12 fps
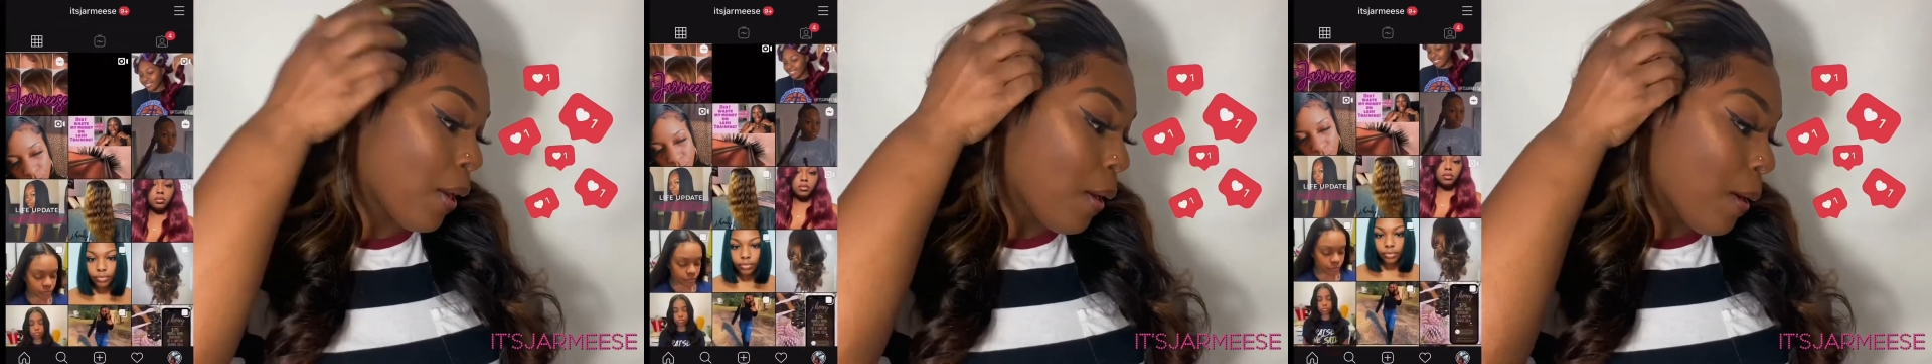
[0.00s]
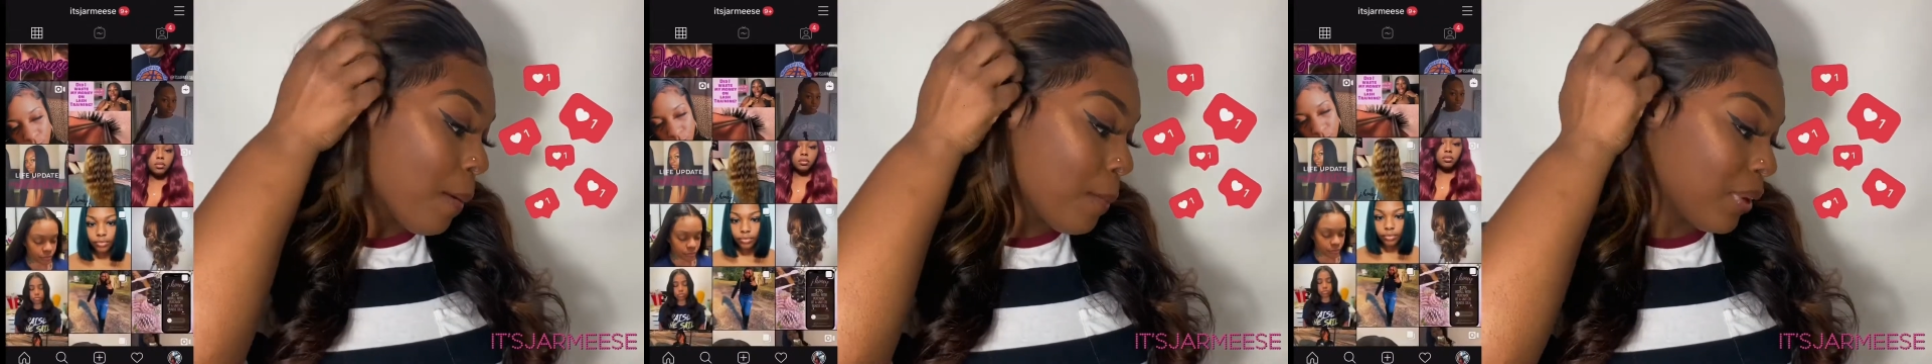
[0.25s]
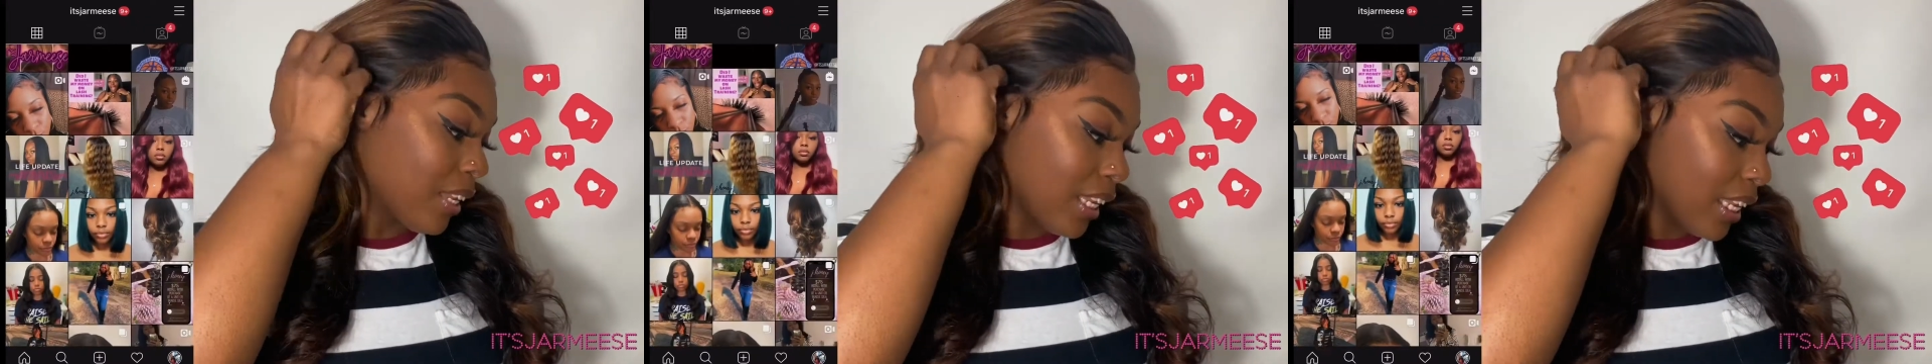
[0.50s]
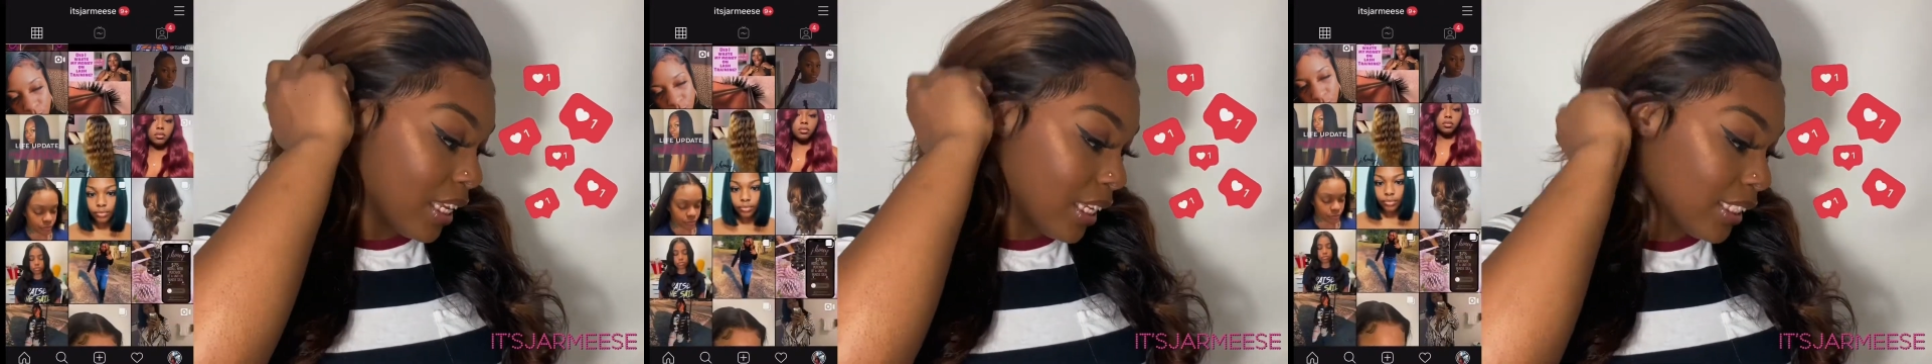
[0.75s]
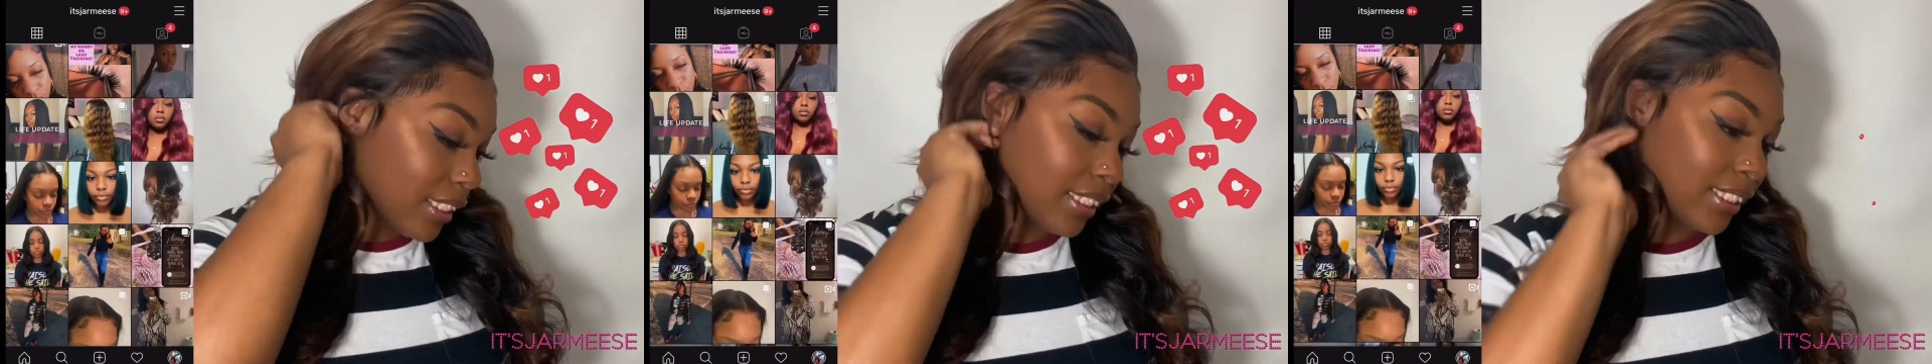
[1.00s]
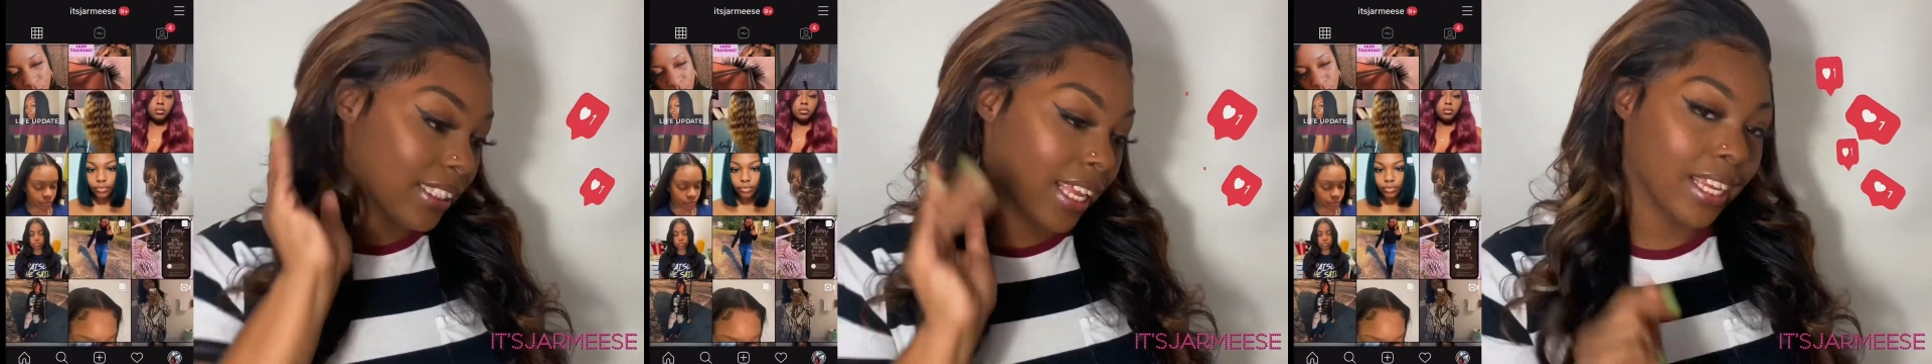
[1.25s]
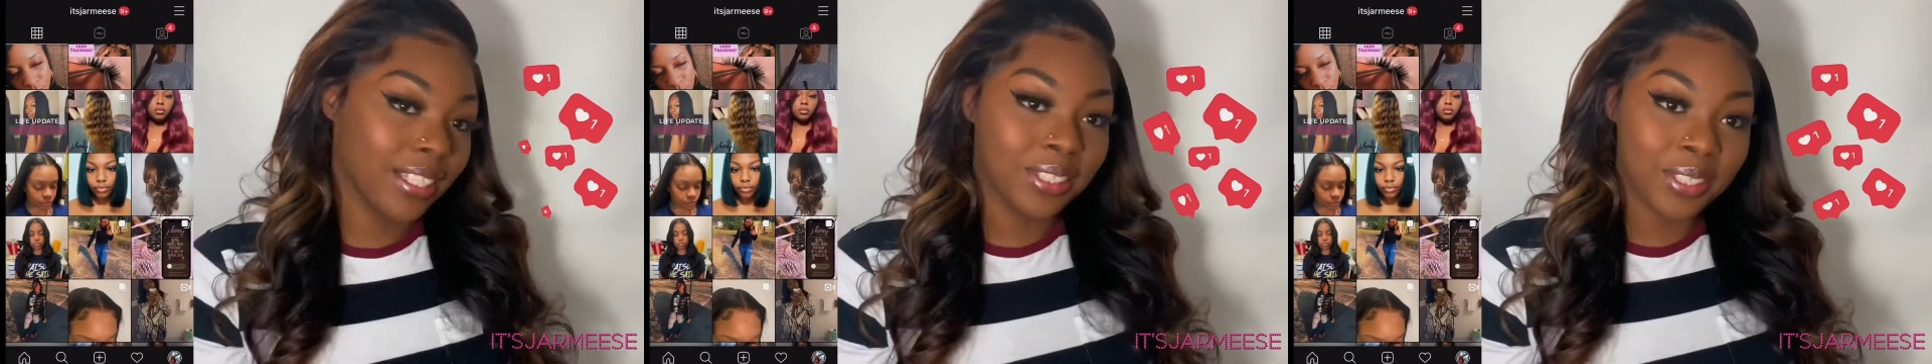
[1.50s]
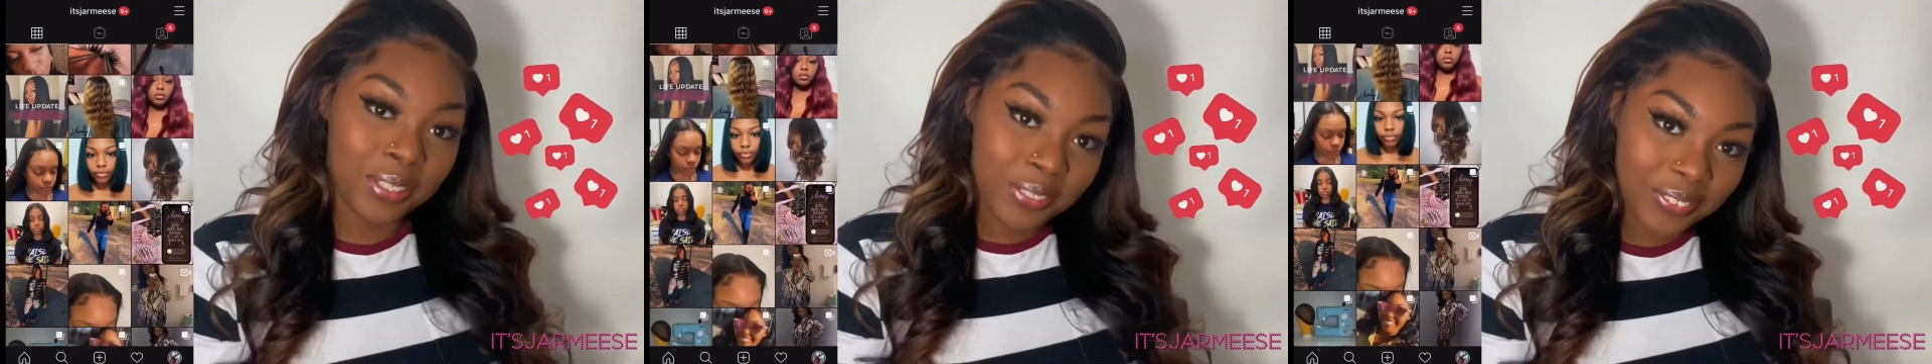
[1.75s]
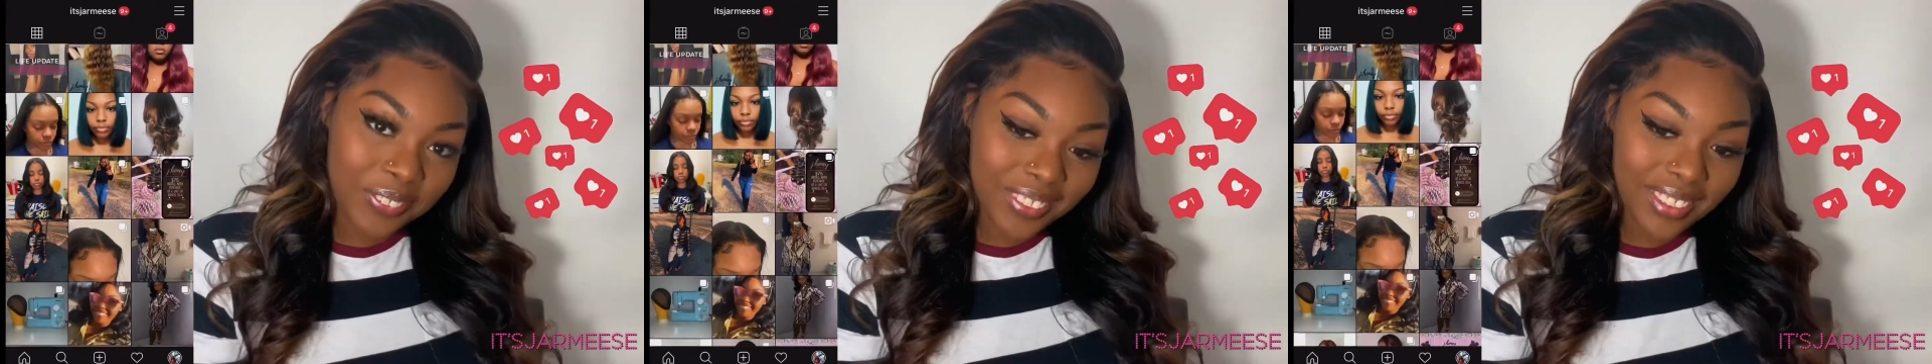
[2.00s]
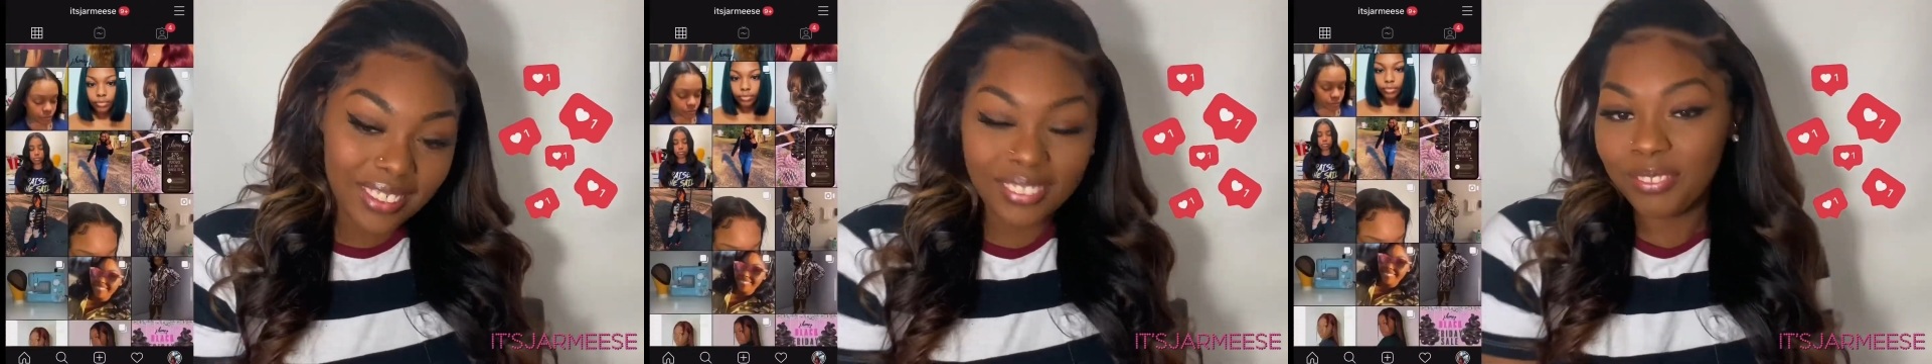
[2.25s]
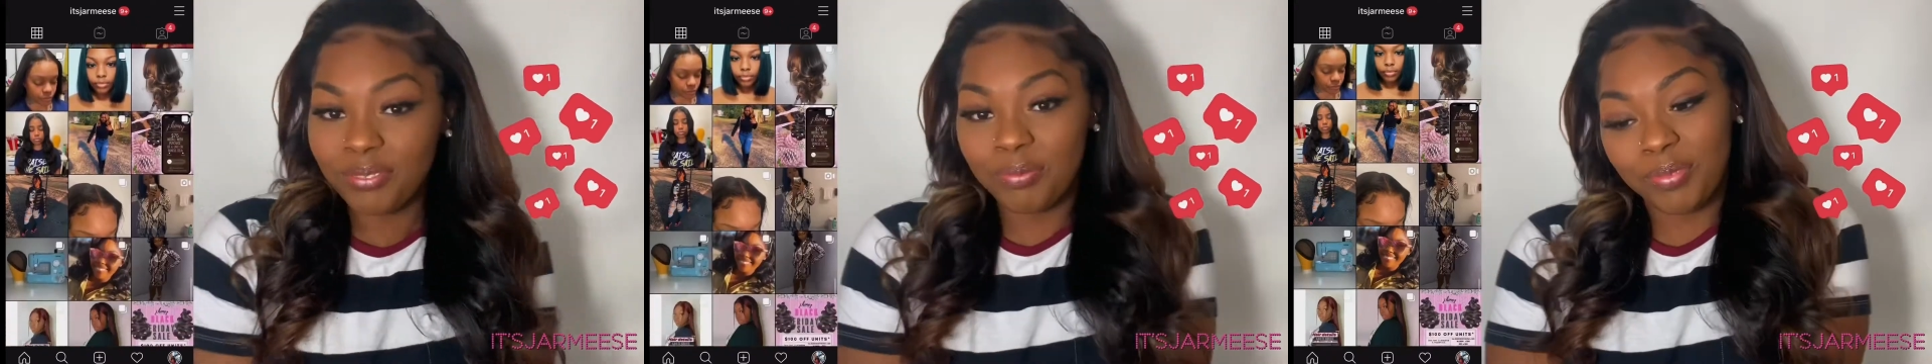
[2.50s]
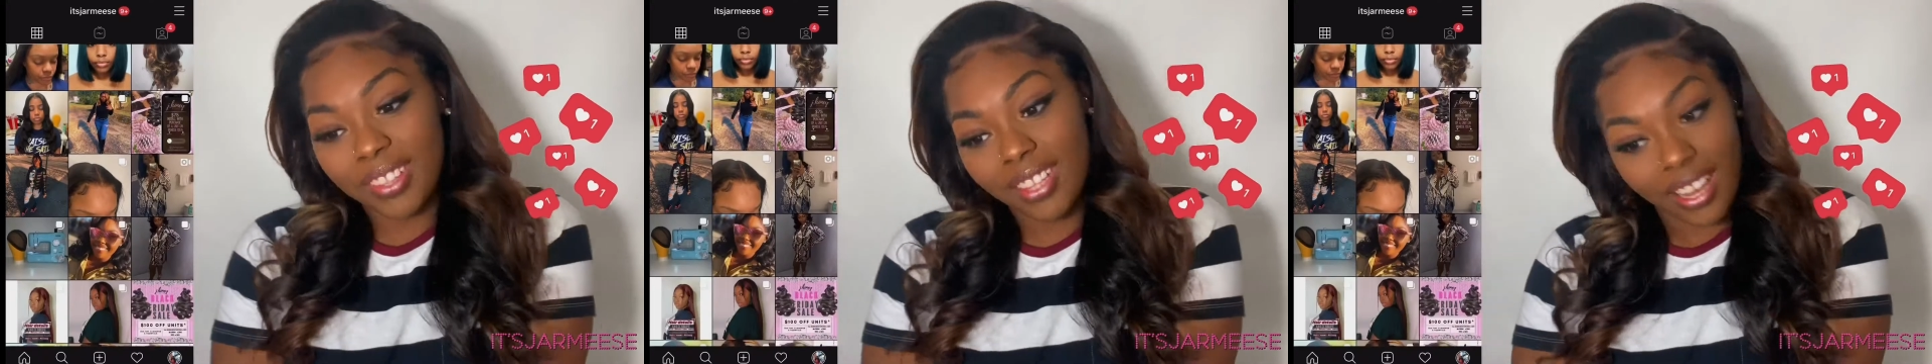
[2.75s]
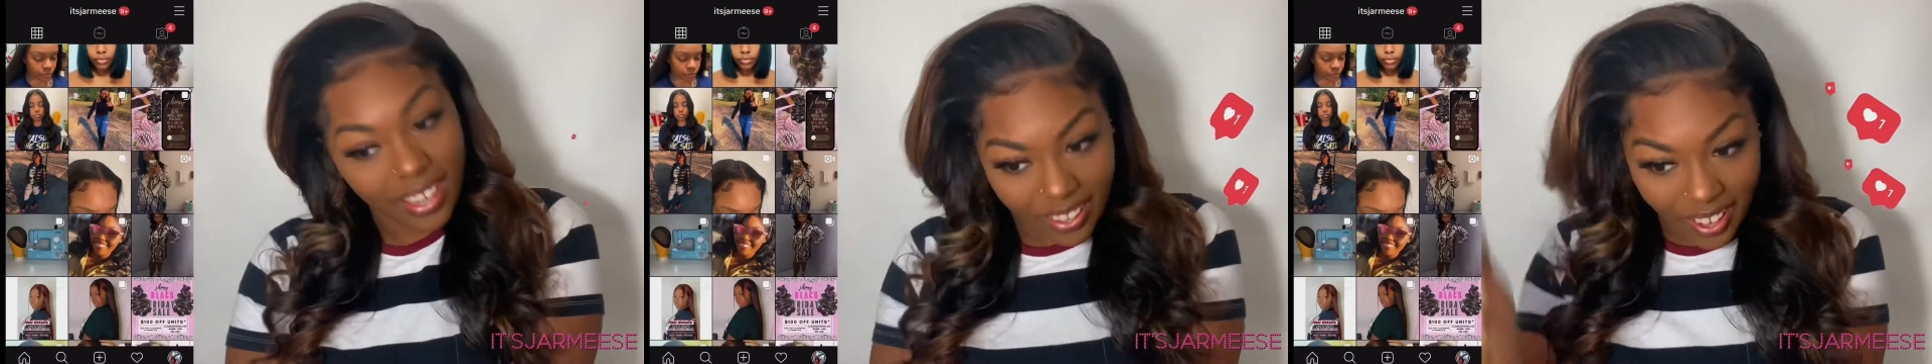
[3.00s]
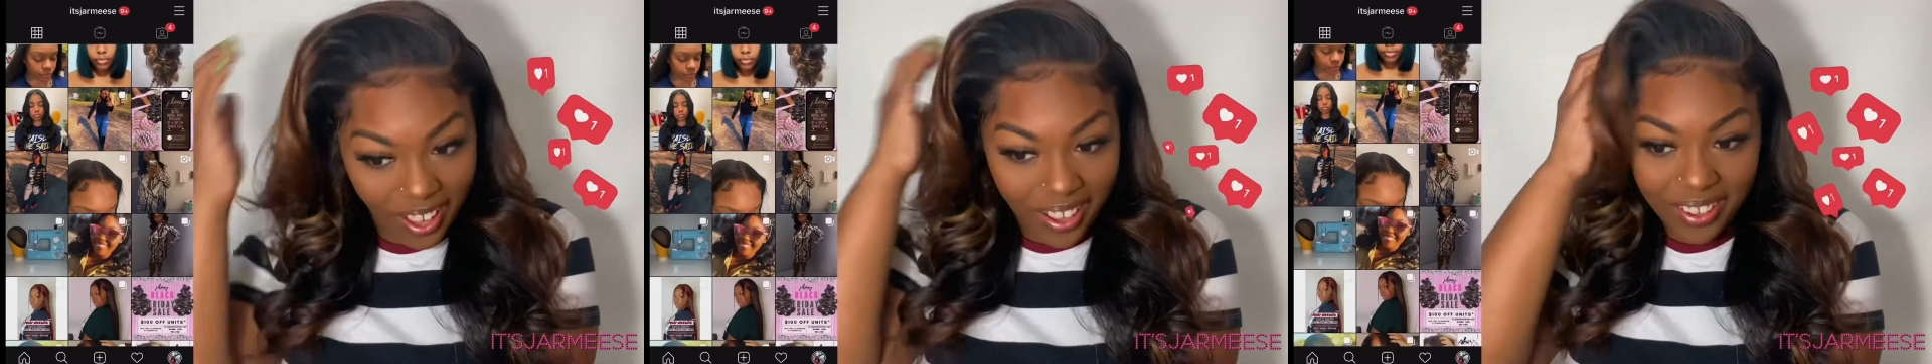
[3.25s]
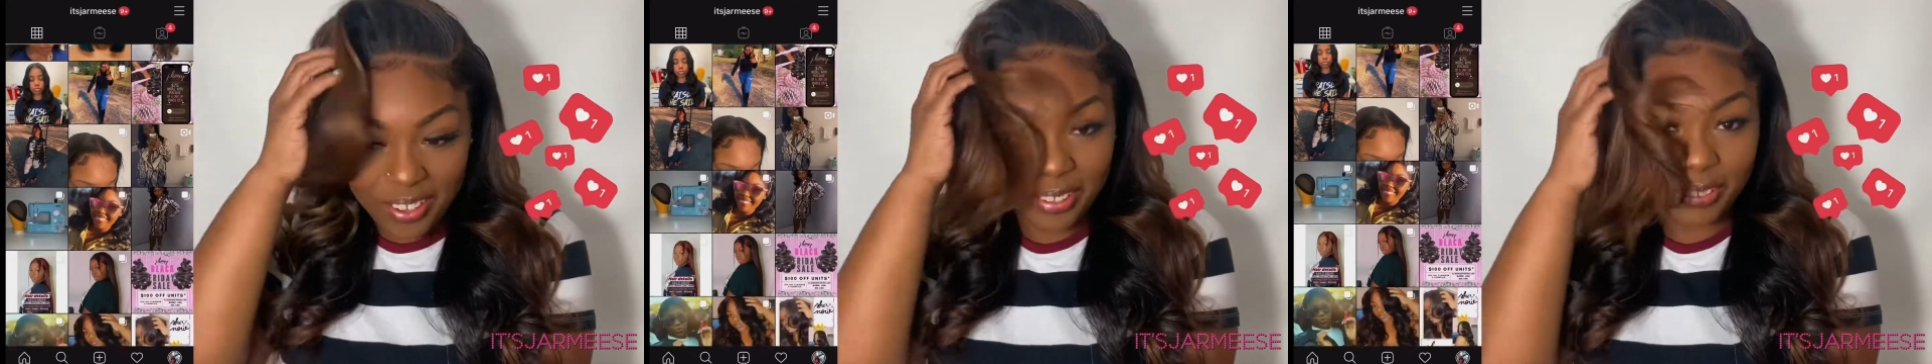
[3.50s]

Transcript: please stay tuned. Thank y'all.